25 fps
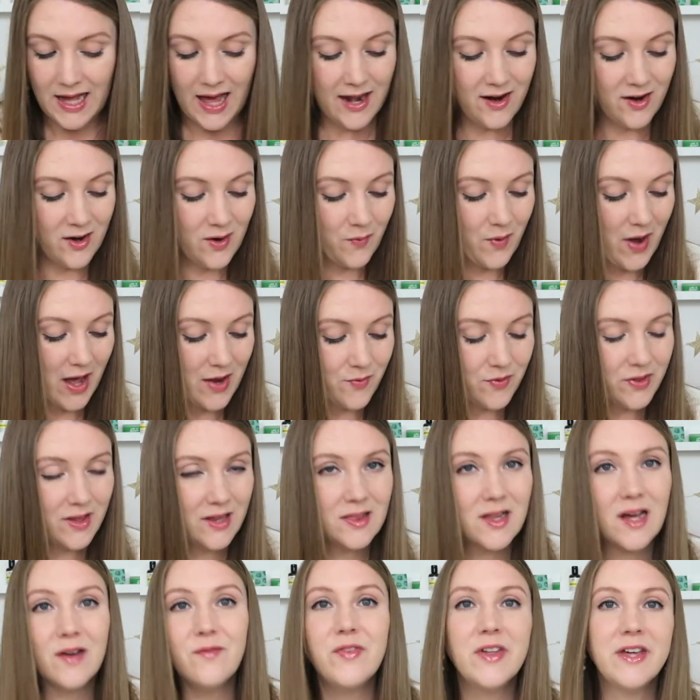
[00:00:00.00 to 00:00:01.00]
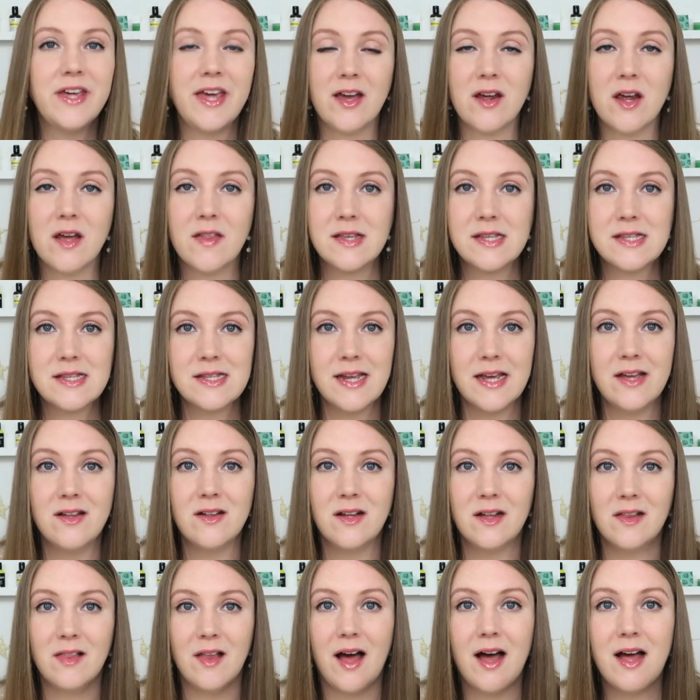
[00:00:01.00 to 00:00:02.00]
I don't know, I really love the Gary the
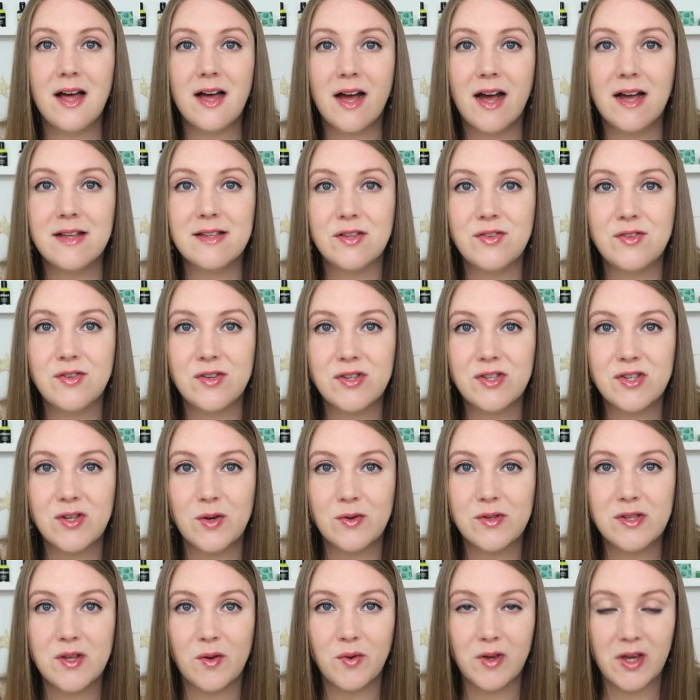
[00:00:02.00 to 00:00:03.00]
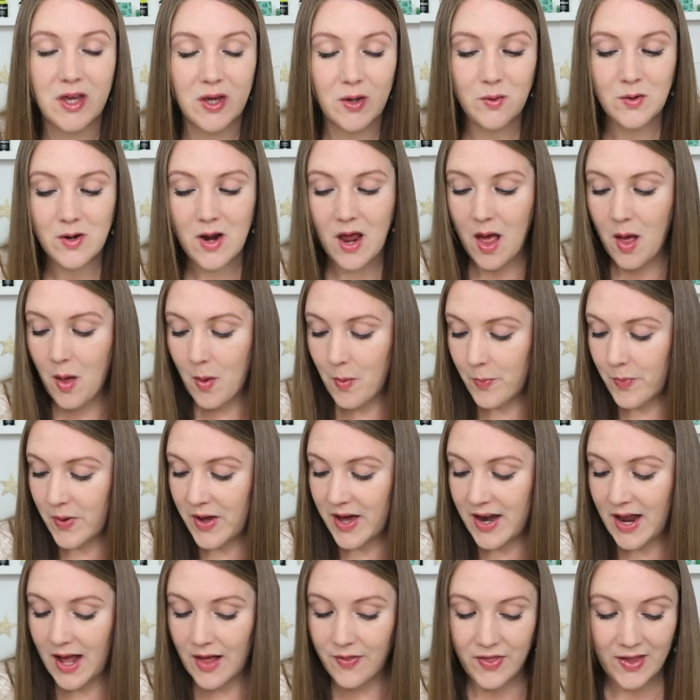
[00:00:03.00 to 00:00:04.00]
Snail a lot because it's just so, so cute.
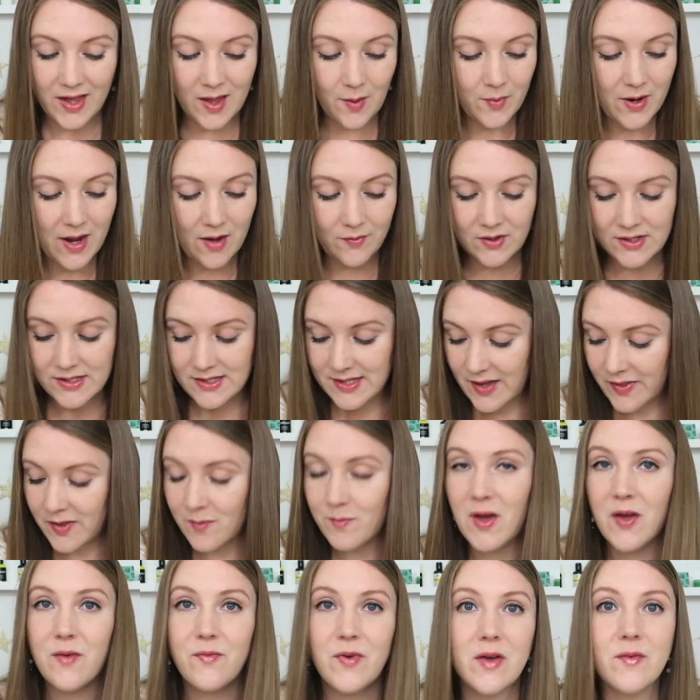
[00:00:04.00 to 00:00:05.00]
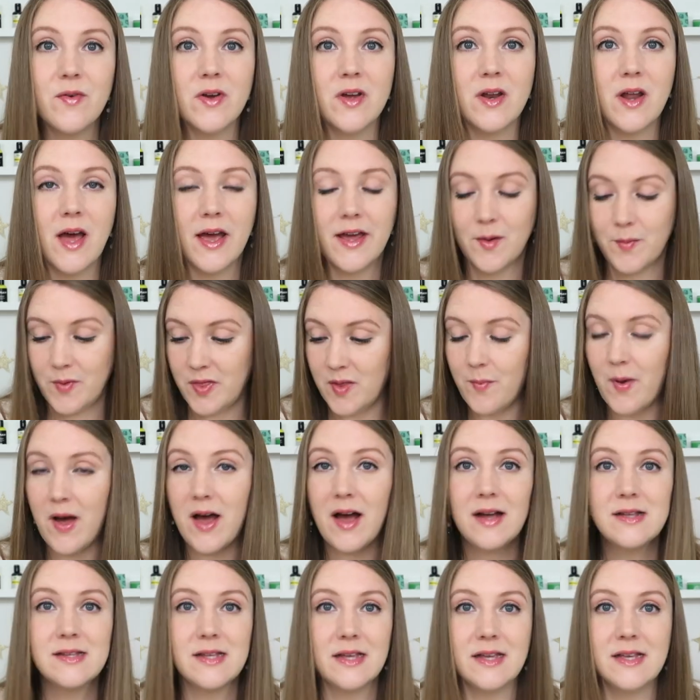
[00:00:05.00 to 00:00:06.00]
But I think I'm gonna have to say that my favorite item in the
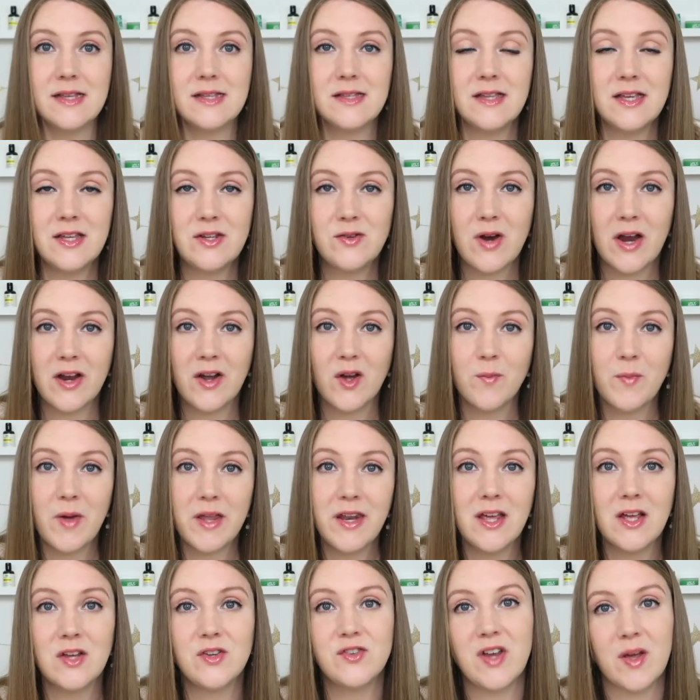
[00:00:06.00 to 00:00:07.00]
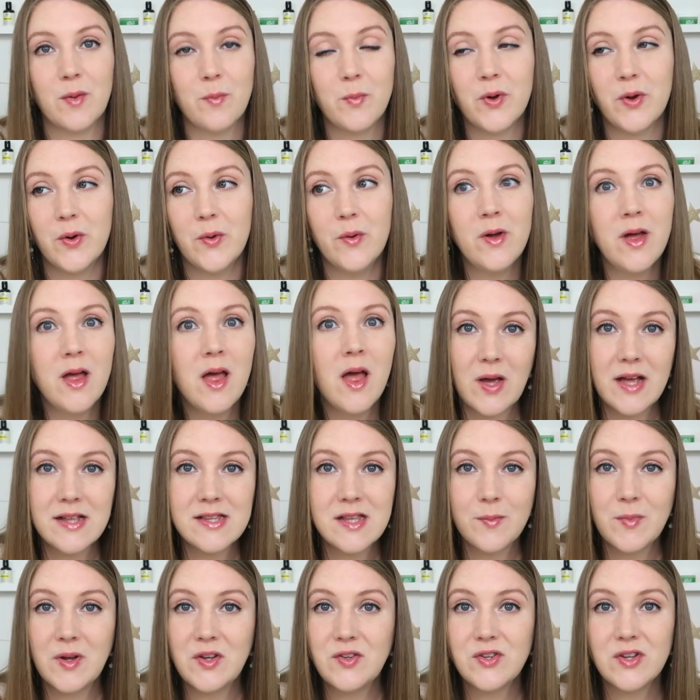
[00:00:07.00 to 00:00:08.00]
box is the Trichomania shampoo.
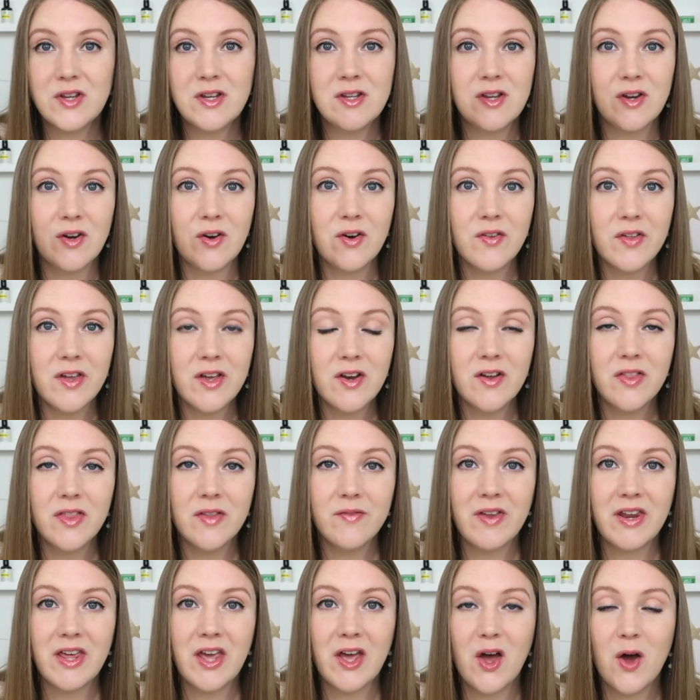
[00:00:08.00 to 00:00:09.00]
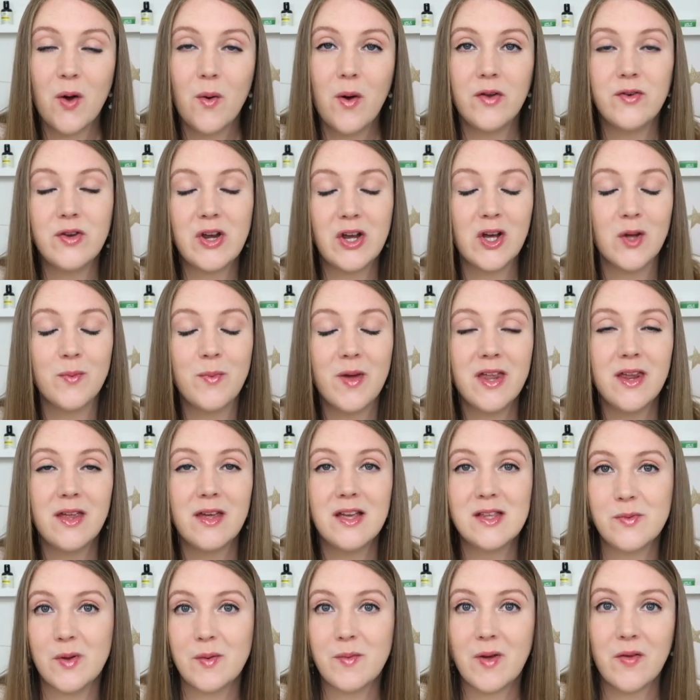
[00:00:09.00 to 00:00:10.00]
As I mentioned earlier in the video,
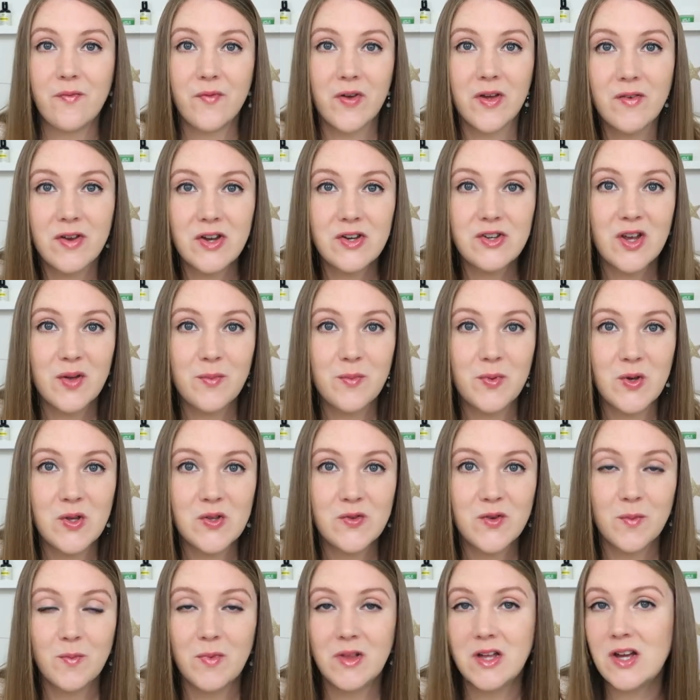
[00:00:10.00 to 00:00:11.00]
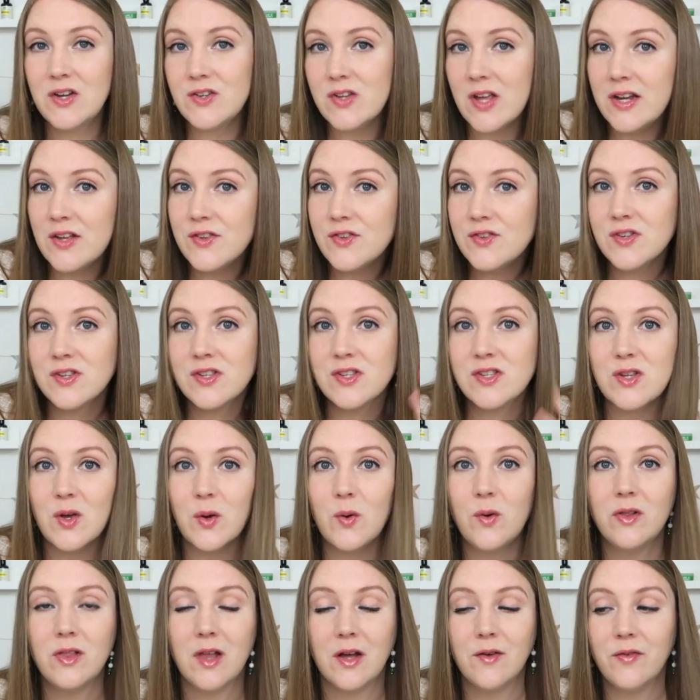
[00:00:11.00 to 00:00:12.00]
Trichomania is one of my favorite shampoos from Lush and it's just
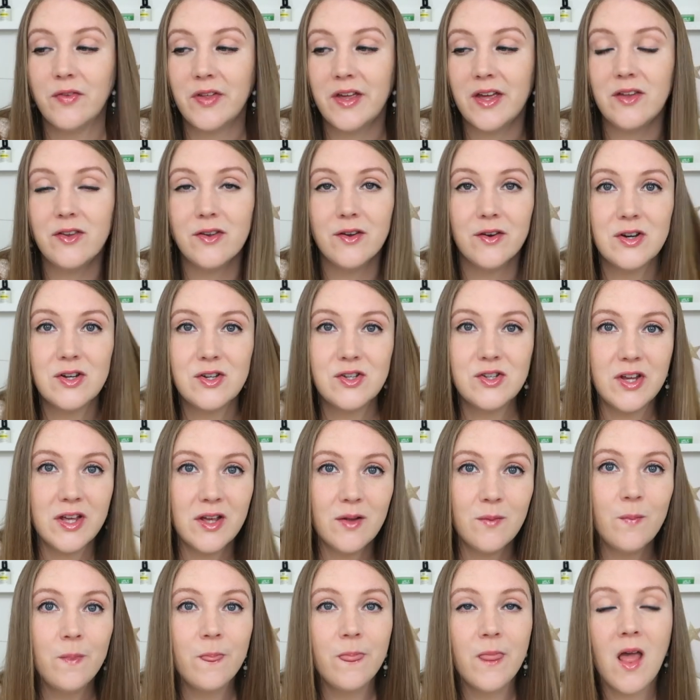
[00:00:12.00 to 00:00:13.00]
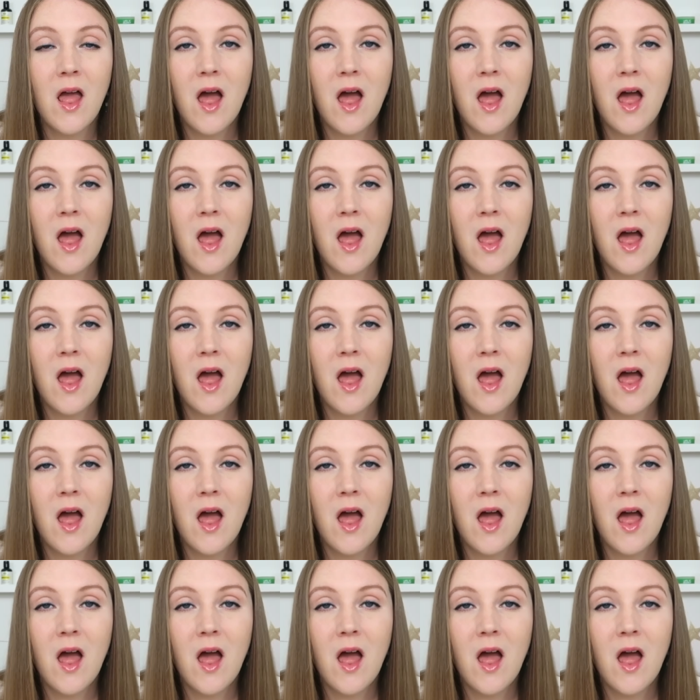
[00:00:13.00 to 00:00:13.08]
so lovely and nourishing.